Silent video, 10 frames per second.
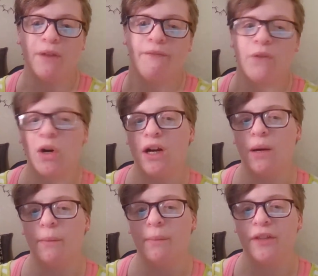
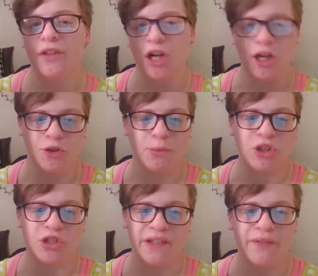from the
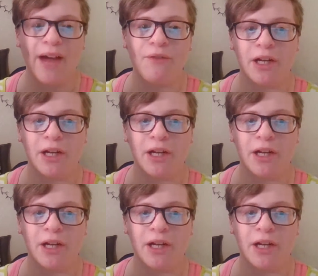contributions of African